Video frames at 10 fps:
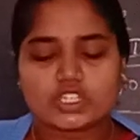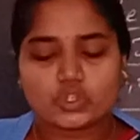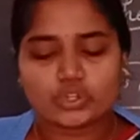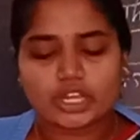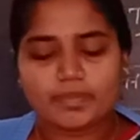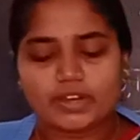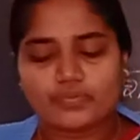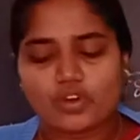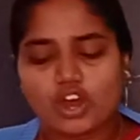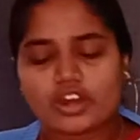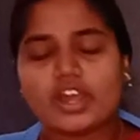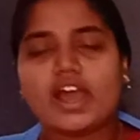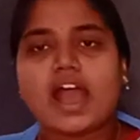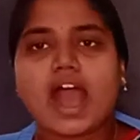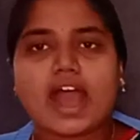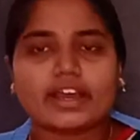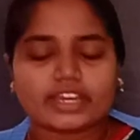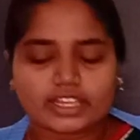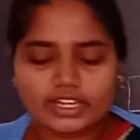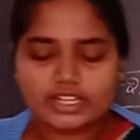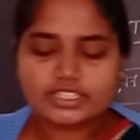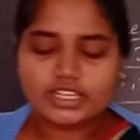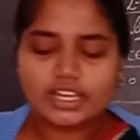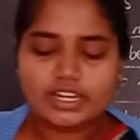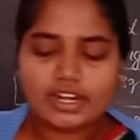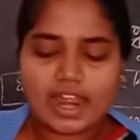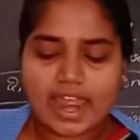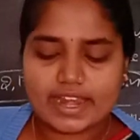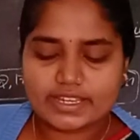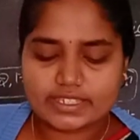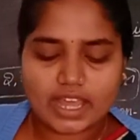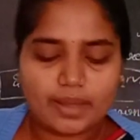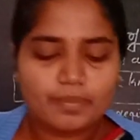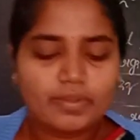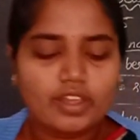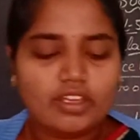is suitable for agriculture and some